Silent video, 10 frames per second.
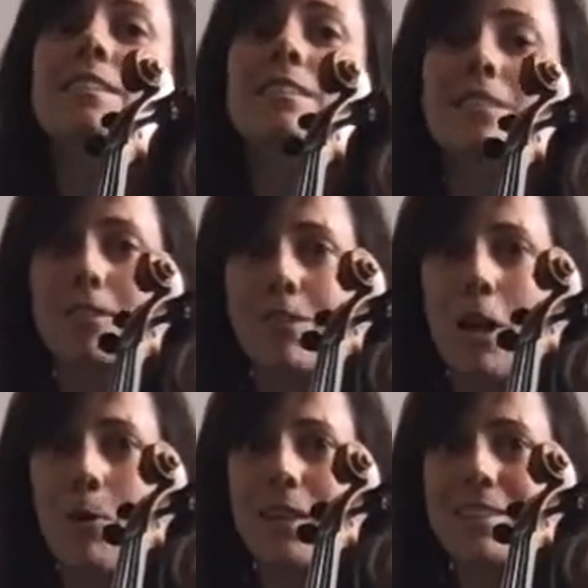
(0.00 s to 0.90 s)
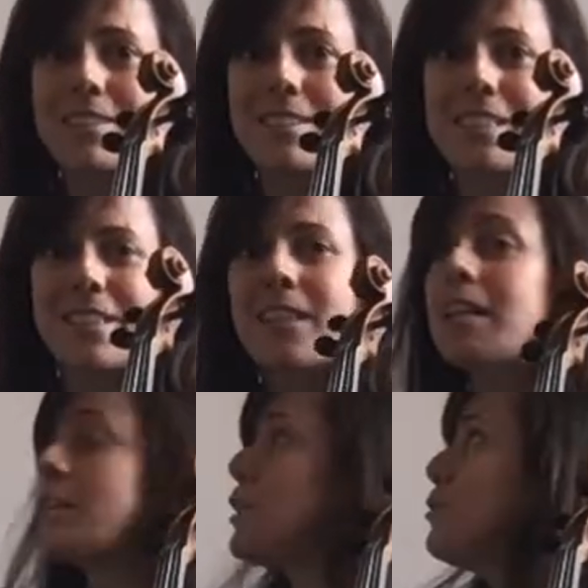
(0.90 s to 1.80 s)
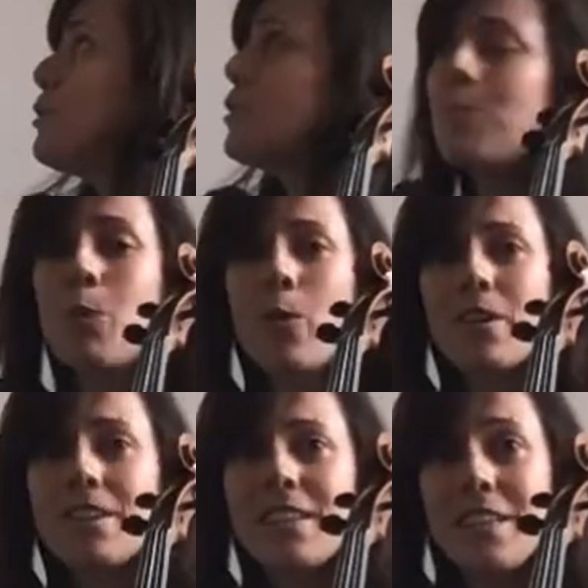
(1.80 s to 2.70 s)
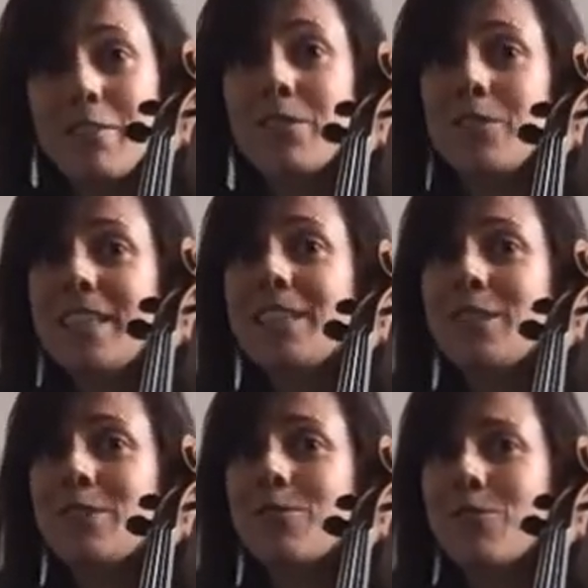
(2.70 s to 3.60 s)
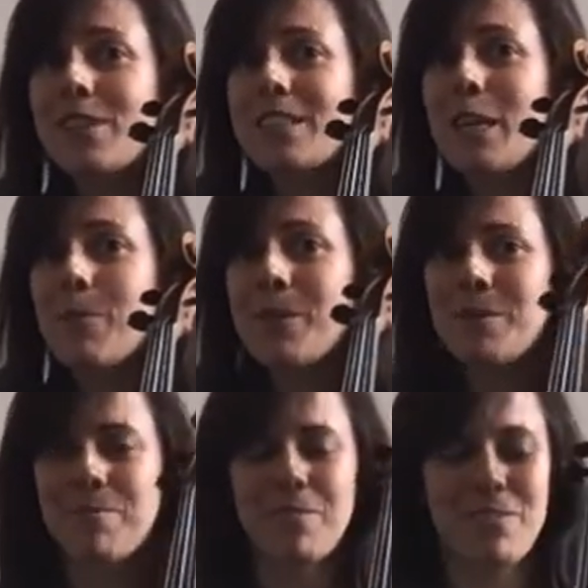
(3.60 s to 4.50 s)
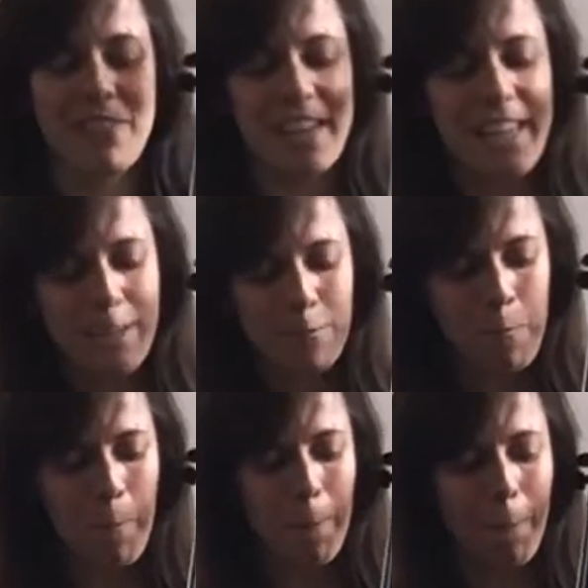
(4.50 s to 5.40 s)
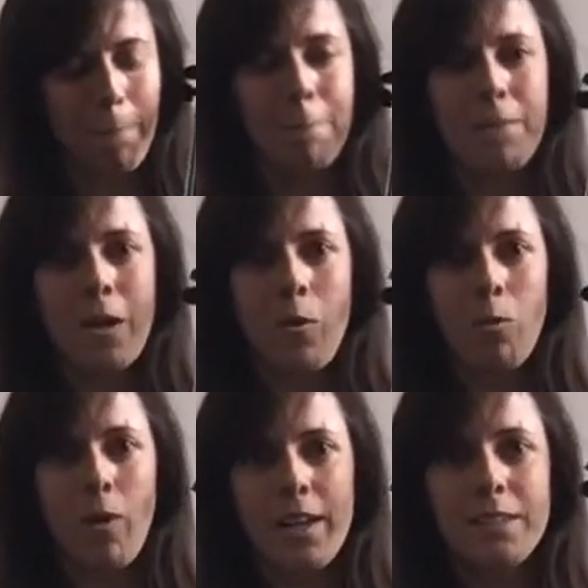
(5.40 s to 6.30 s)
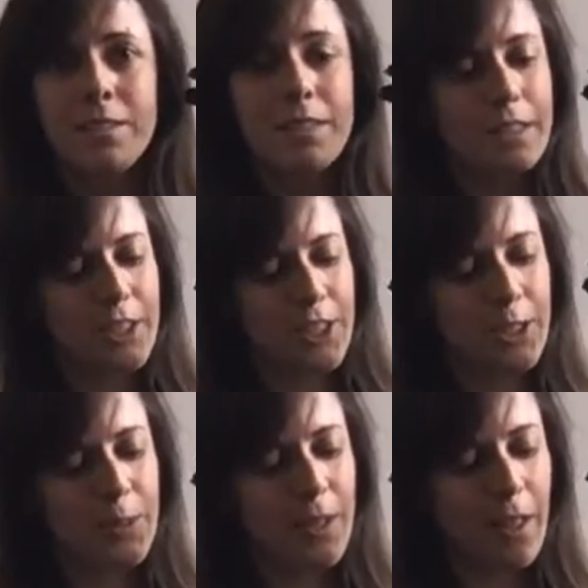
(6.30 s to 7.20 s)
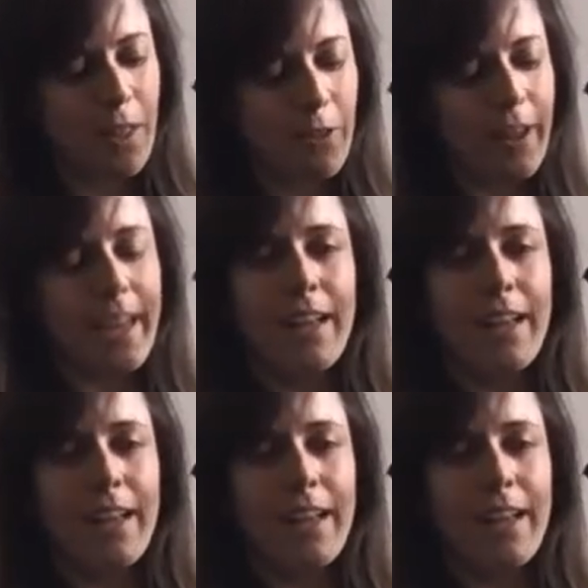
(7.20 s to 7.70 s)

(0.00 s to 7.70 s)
to lowest. Use the board if you need to for a tip. Ready? 1, 2, 3.